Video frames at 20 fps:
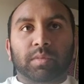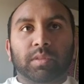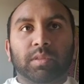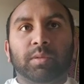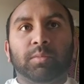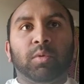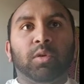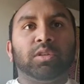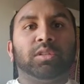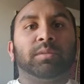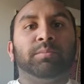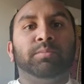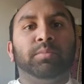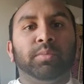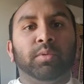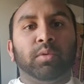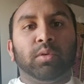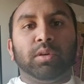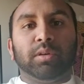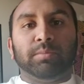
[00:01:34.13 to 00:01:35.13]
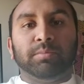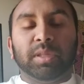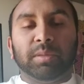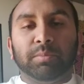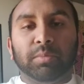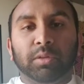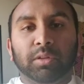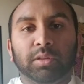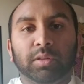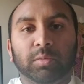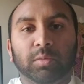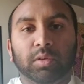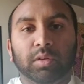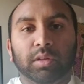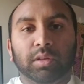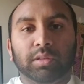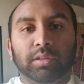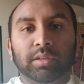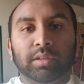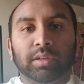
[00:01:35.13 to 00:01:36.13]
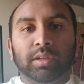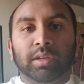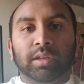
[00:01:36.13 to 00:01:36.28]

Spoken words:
the most important people in the world,